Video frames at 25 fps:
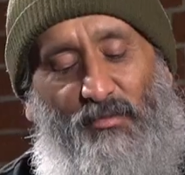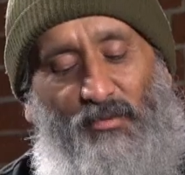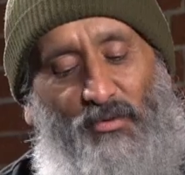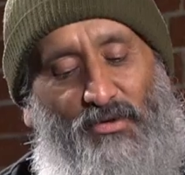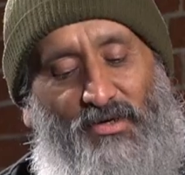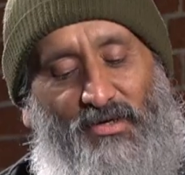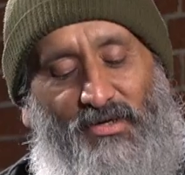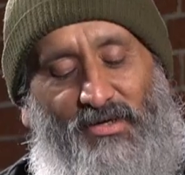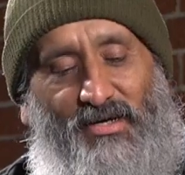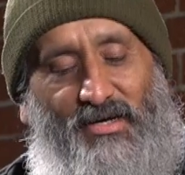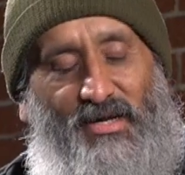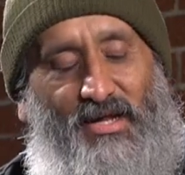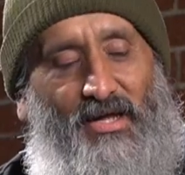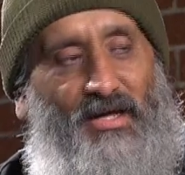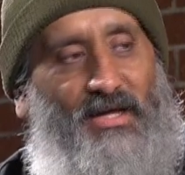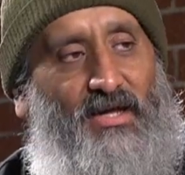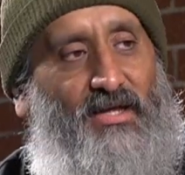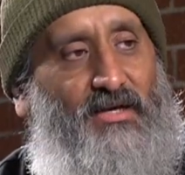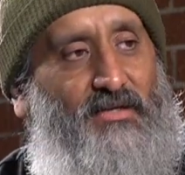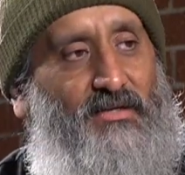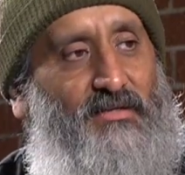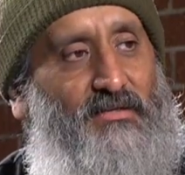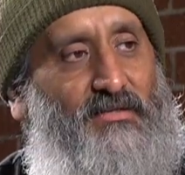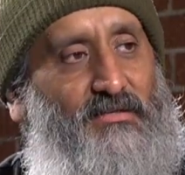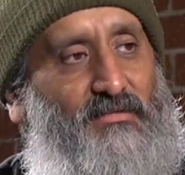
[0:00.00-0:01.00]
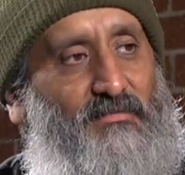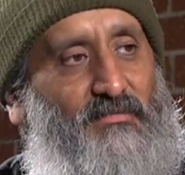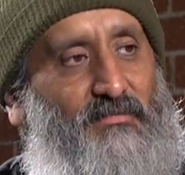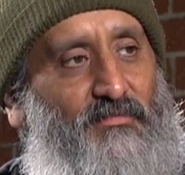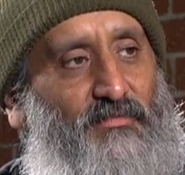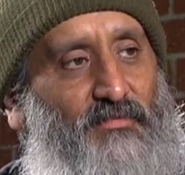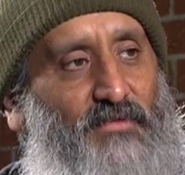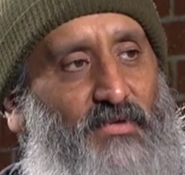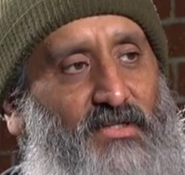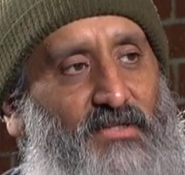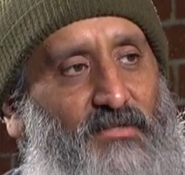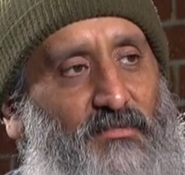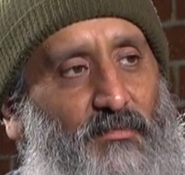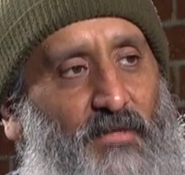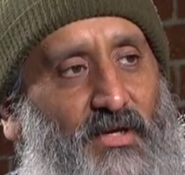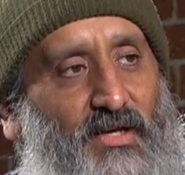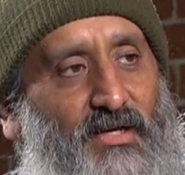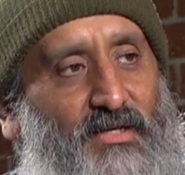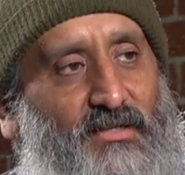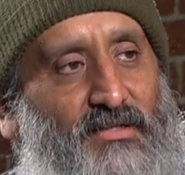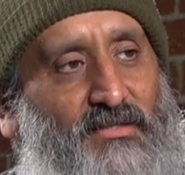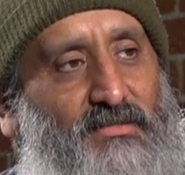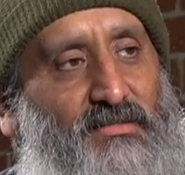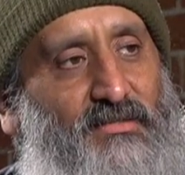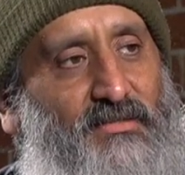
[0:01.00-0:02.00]
important, and I gotta fix
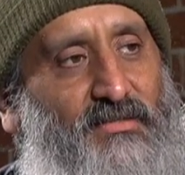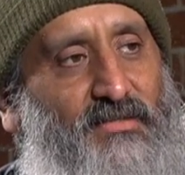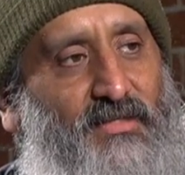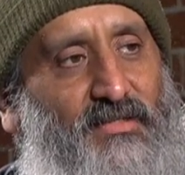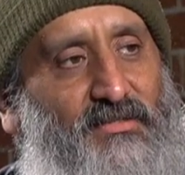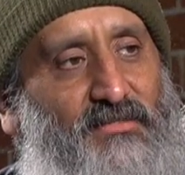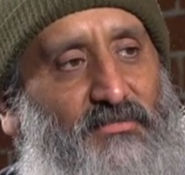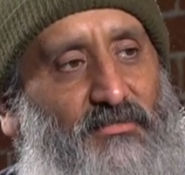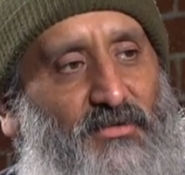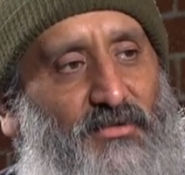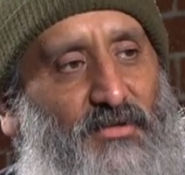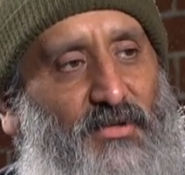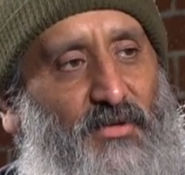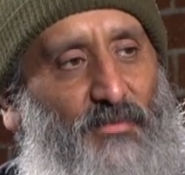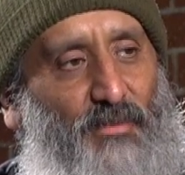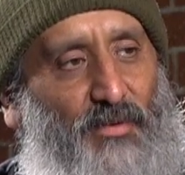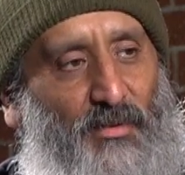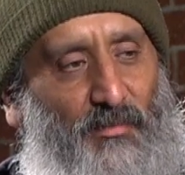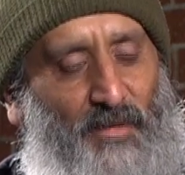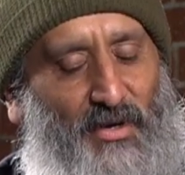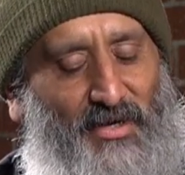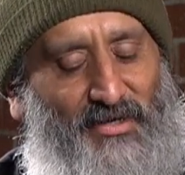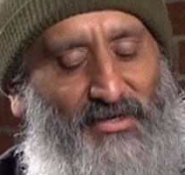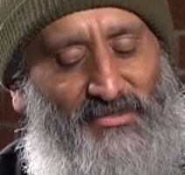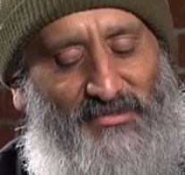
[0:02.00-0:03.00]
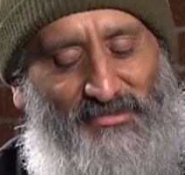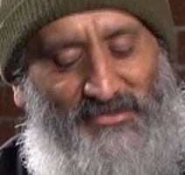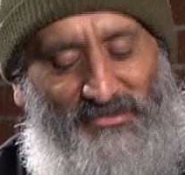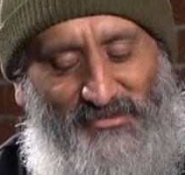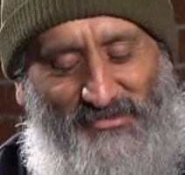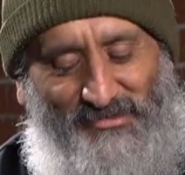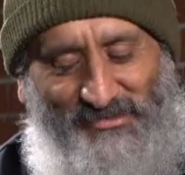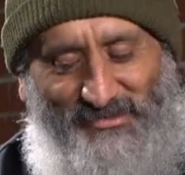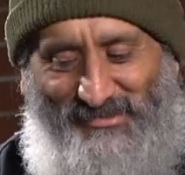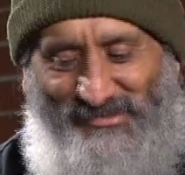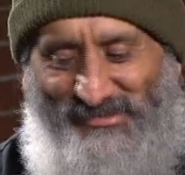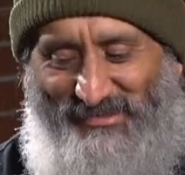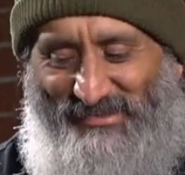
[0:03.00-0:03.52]
mine. Thanks for the reminder.